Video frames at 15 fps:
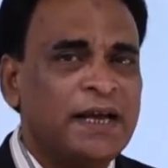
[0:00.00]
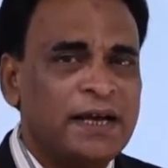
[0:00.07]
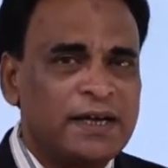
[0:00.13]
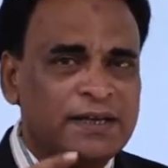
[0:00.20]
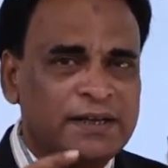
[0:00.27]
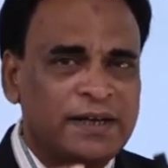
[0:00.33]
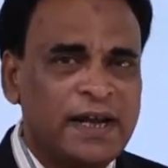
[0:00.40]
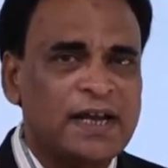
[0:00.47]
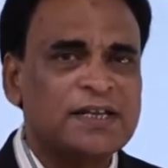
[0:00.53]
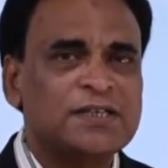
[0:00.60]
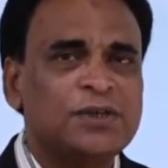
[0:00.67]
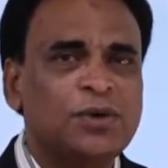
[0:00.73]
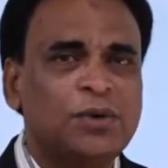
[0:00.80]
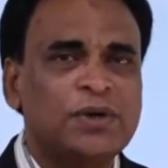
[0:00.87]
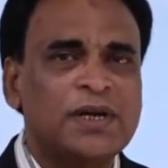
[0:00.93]
it takes
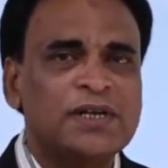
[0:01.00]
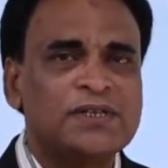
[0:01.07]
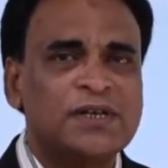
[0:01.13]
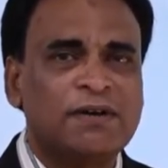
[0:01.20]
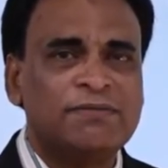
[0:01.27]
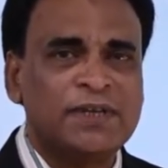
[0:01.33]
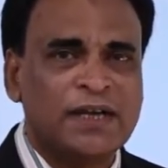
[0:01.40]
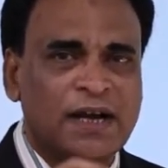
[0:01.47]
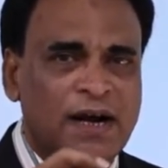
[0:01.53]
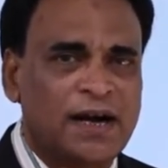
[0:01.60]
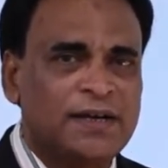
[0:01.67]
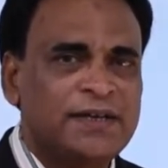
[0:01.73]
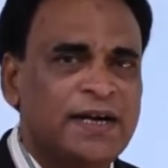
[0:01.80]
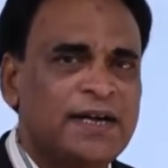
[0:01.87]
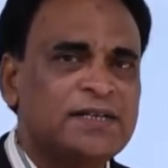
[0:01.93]
notice of the
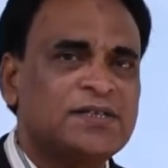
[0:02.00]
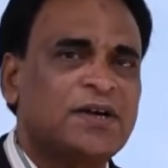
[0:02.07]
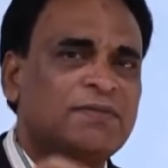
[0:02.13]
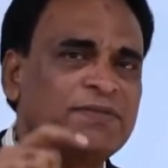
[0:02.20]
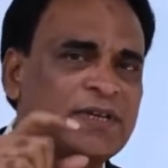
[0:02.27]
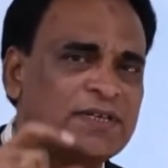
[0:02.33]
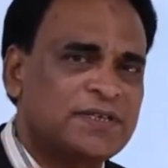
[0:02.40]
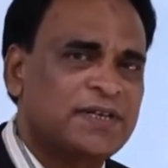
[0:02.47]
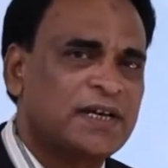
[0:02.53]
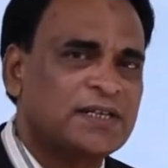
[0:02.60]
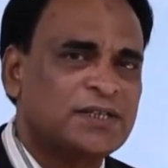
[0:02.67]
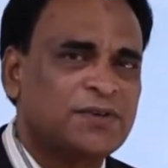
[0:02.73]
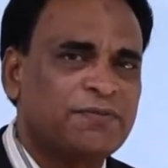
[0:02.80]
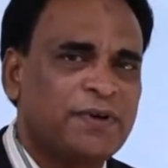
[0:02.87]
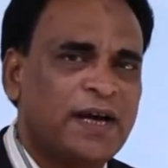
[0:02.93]
contents of this
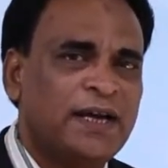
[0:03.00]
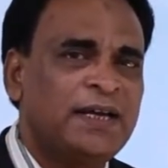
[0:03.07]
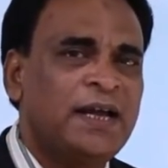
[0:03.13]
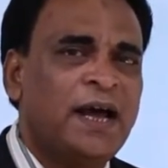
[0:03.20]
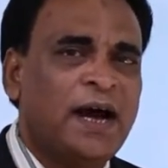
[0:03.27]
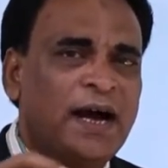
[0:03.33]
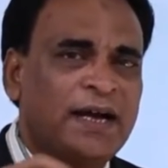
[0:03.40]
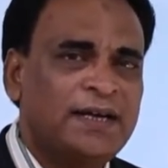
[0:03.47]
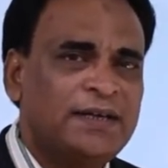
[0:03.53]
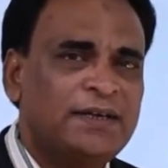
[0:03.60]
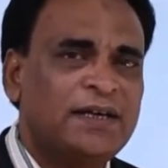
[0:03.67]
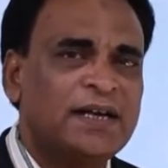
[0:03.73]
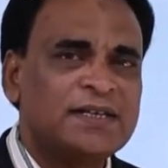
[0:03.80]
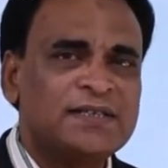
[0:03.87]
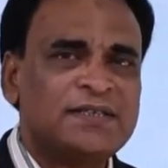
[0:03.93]
text file
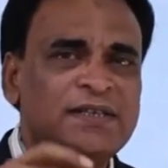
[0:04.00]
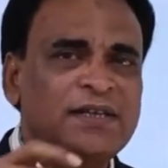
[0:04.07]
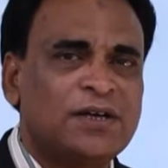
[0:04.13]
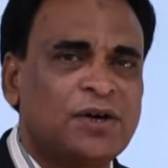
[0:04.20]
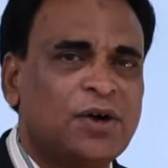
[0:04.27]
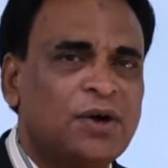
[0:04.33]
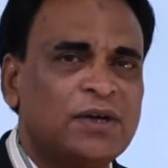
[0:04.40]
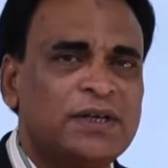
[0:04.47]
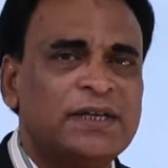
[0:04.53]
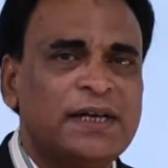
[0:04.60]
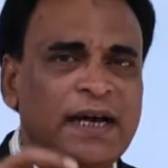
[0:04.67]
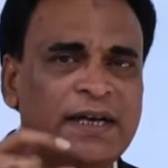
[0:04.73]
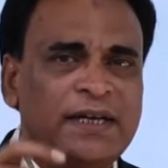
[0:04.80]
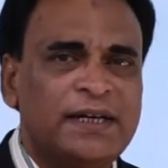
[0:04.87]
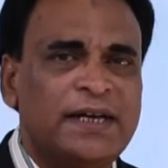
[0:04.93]
and does the crawling
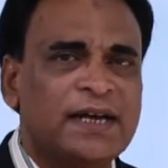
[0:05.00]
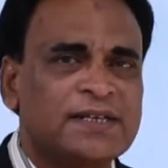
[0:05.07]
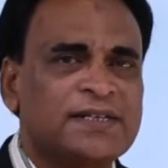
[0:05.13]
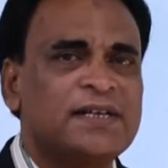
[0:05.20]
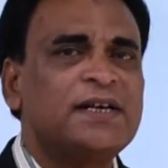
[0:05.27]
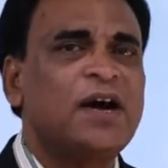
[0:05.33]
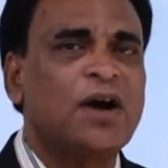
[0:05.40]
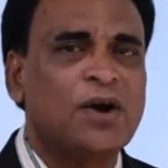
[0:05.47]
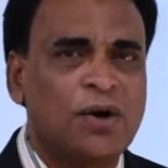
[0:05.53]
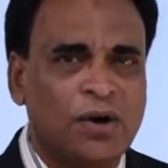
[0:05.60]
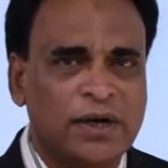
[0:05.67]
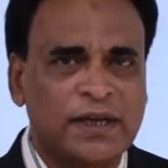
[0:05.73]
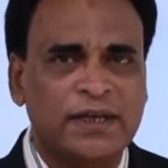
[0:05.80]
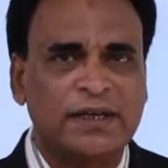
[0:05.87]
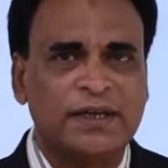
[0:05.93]
and indexing
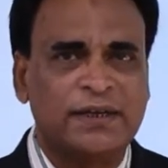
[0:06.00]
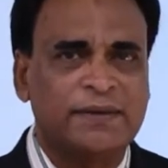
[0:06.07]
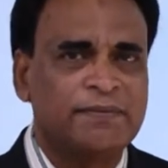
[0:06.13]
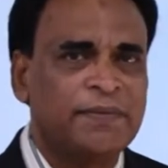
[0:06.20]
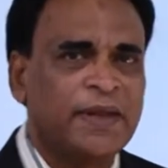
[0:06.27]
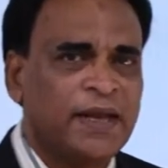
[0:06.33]
accordingly.